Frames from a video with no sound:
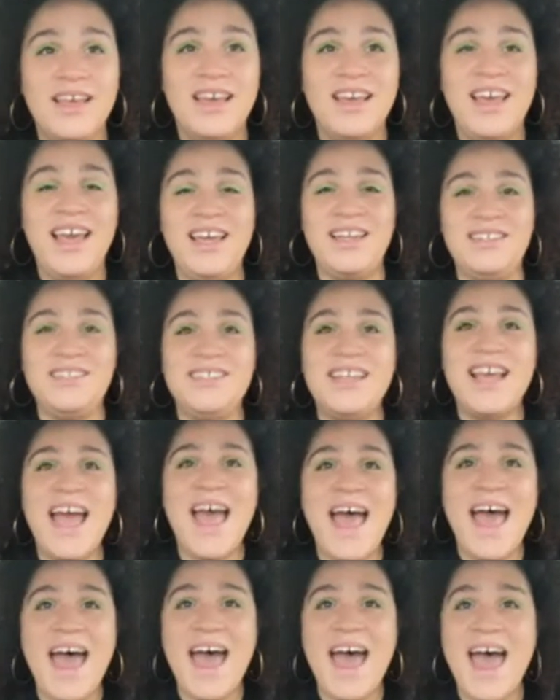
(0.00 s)
And
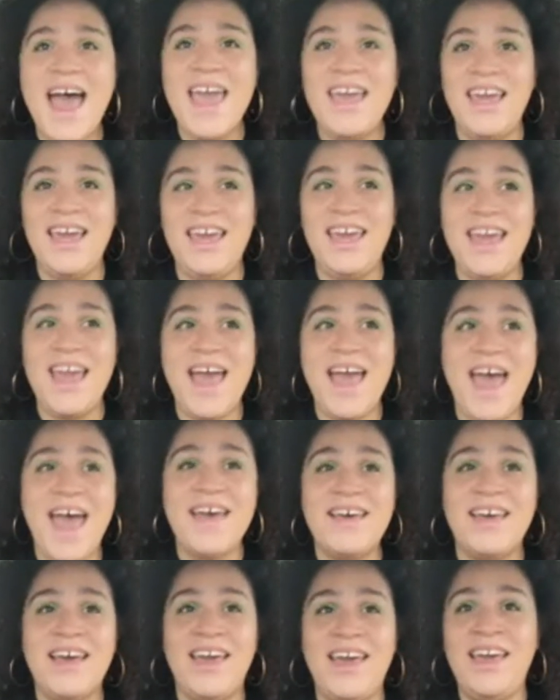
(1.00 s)
I
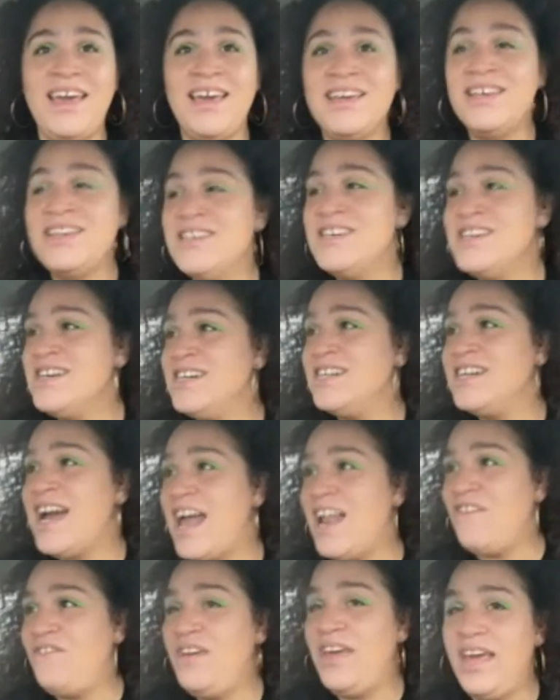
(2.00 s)
got
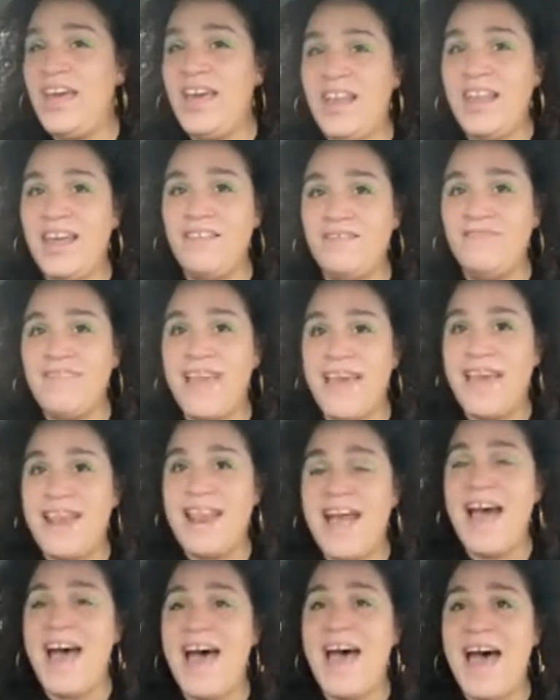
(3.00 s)
a feeling that
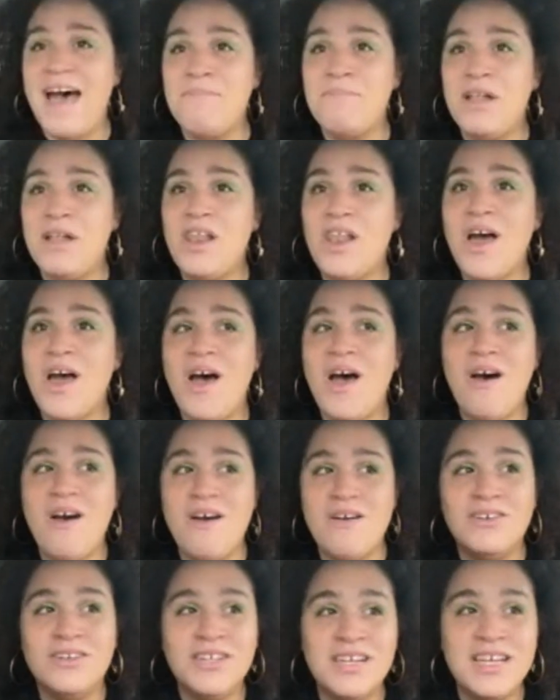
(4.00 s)
I
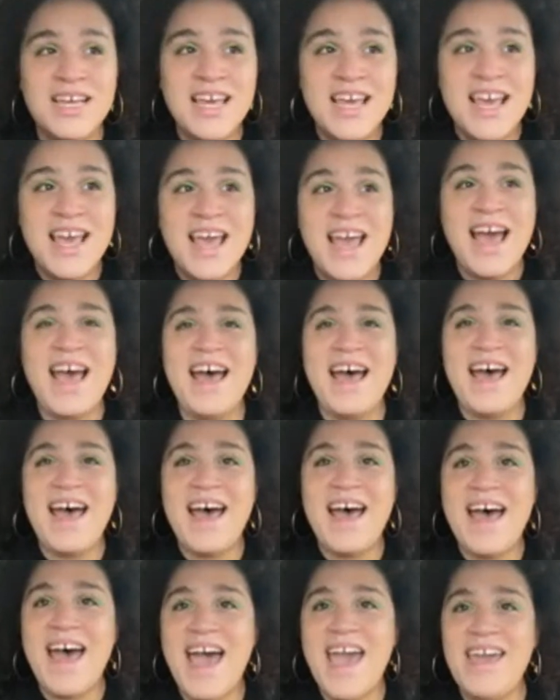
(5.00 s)
belong.
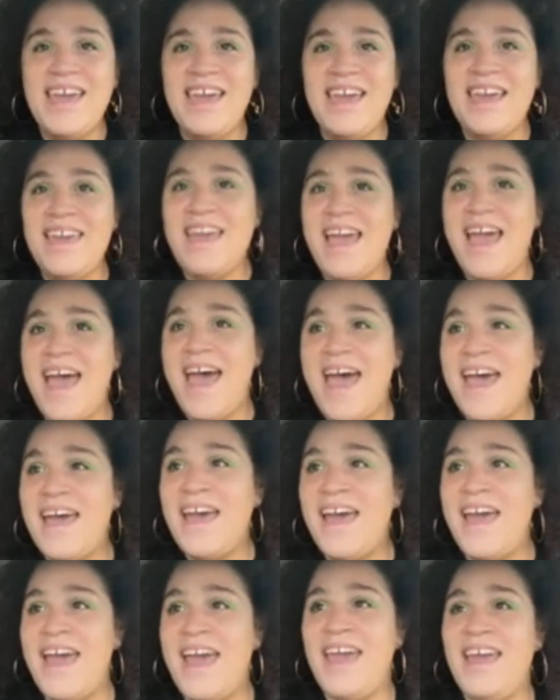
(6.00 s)
I
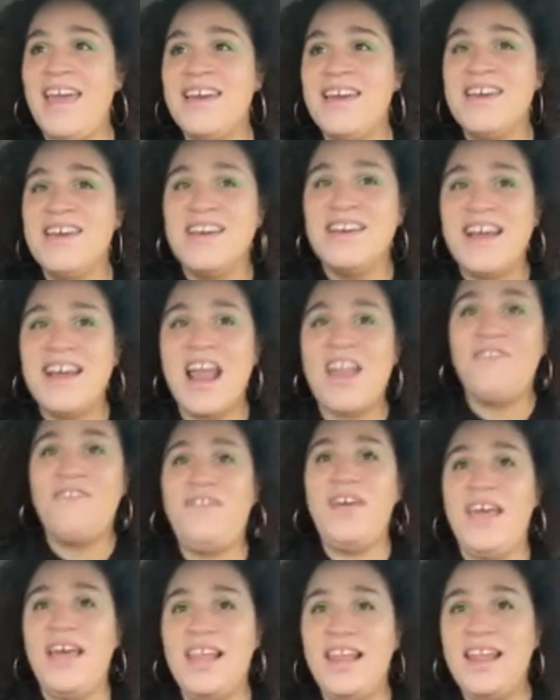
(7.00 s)
got a
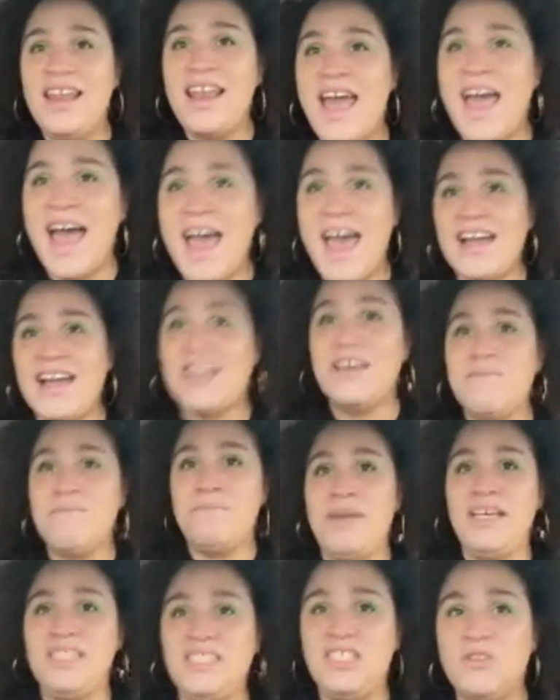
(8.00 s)
feeling I can
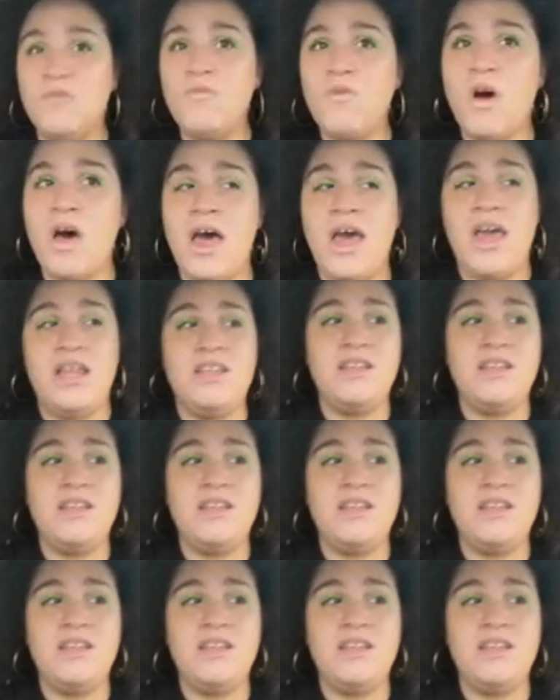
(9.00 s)
be someone.